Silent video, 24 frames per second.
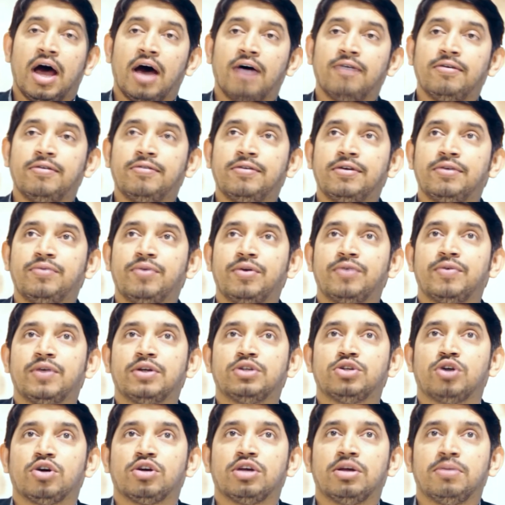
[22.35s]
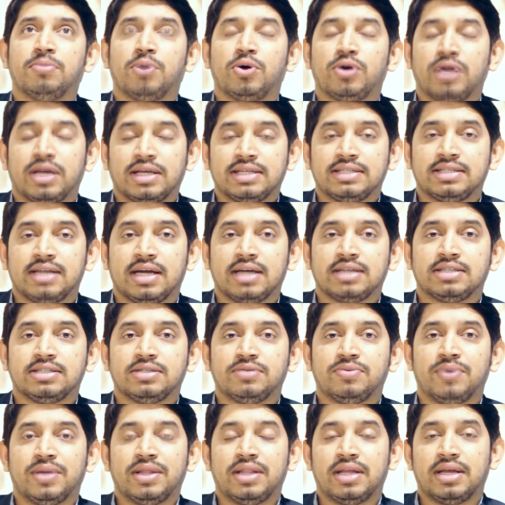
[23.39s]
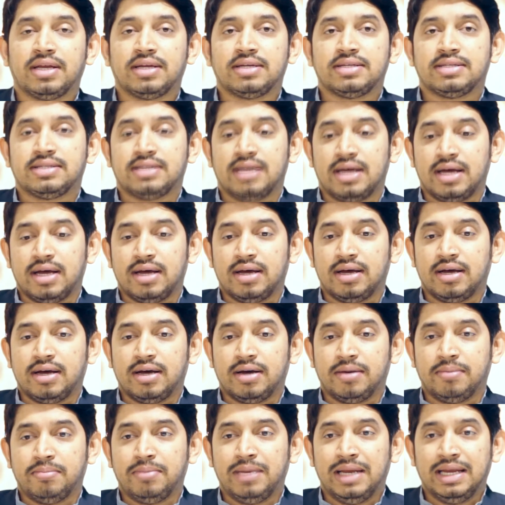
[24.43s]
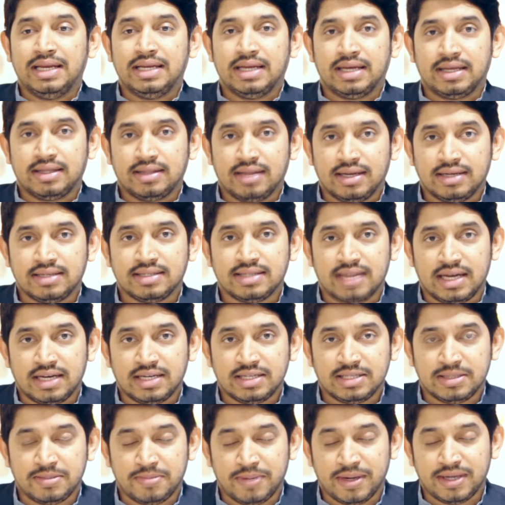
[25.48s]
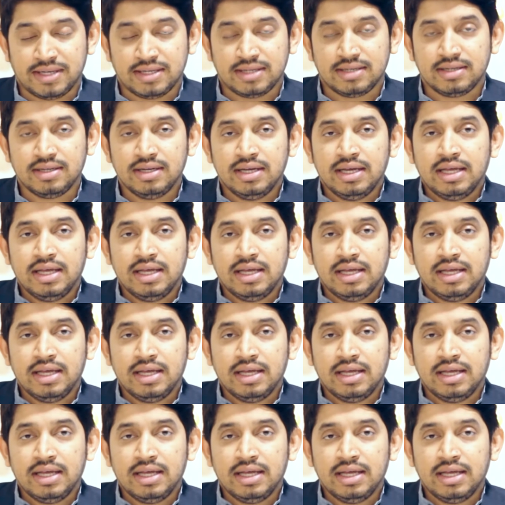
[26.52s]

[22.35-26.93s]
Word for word: However, when we're talking about extraction, when there is uh, bleeding that is anticipated,